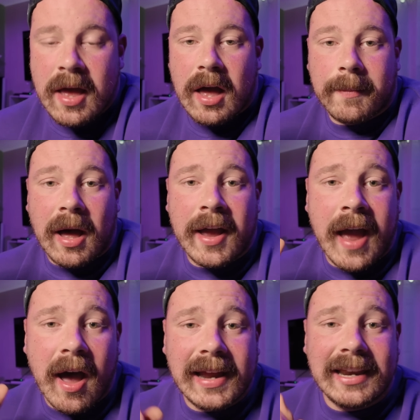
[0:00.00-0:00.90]
I
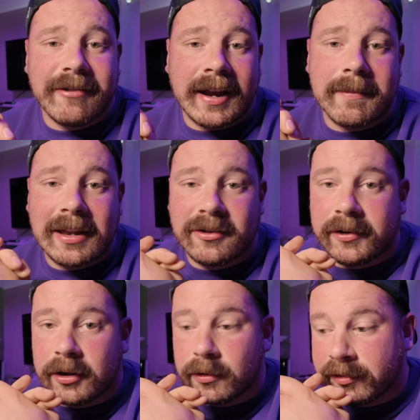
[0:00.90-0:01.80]
highly recommend you
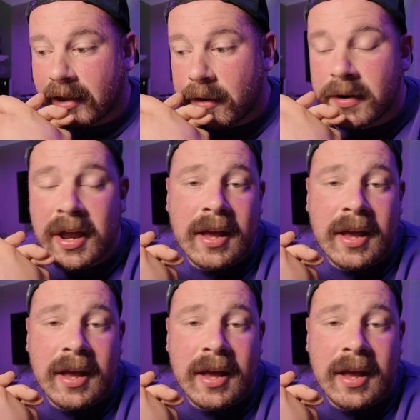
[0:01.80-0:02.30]
do so.